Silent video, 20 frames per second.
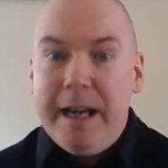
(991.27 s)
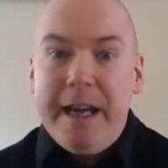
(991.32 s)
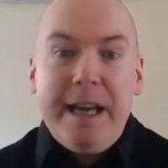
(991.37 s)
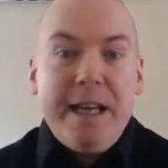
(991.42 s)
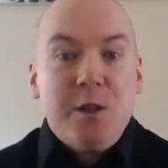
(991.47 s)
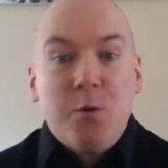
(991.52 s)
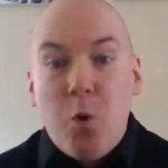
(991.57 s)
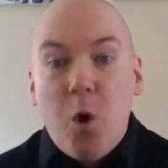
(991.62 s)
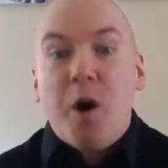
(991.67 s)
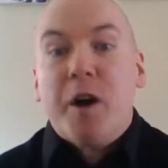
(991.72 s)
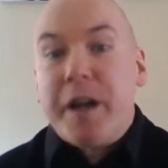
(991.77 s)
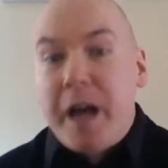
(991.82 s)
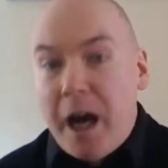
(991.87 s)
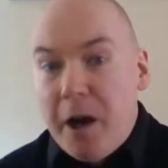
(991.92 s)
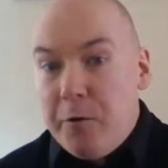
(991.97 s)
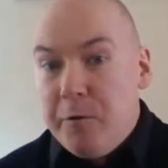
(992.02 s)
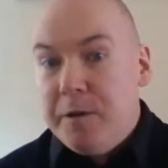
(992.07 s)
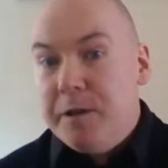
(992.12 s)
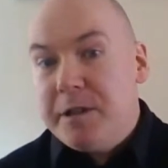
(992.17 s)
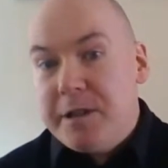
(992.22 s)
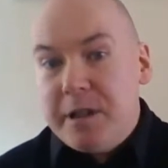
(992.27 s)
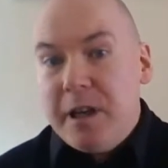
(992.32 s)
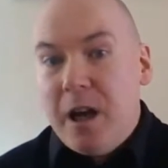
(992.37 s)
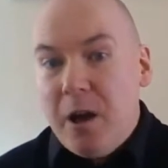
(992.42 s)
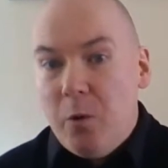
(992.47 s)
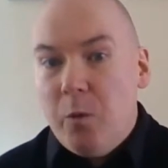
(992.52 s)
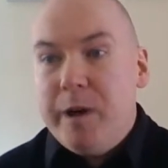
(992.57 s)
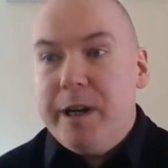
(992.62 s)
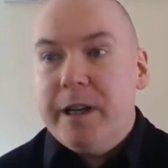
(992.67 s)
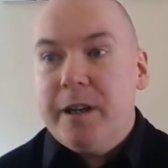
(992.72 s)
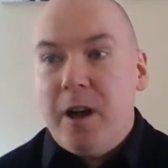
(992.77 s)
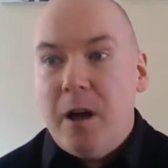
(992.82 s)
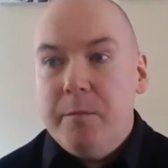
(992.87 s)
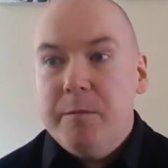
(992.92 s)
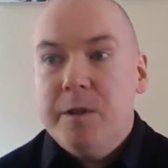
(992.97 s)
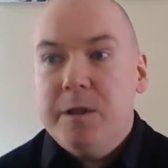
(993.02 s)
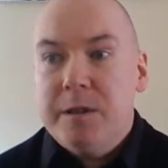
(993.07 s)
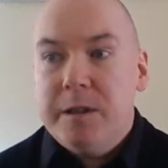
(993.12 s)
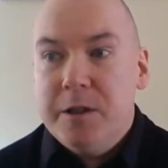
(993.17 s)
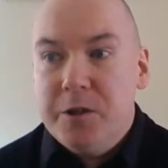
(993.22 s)
is what counts when it
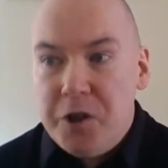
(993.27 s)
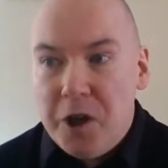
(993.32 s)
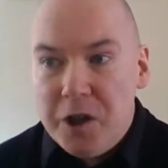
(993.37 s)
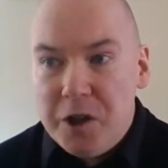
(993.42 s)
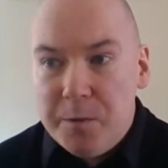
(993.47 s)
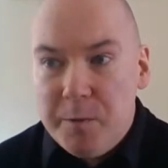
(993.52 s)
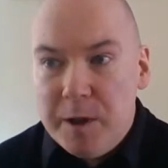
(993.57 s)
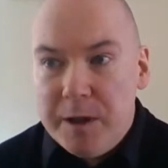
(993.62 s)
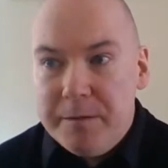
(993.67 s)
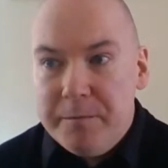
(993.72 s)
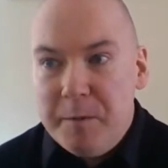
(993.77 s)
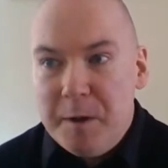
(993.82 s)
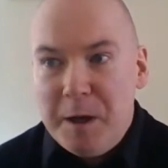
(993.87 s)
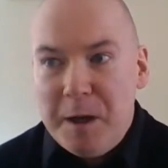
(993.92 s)
comes to judgment.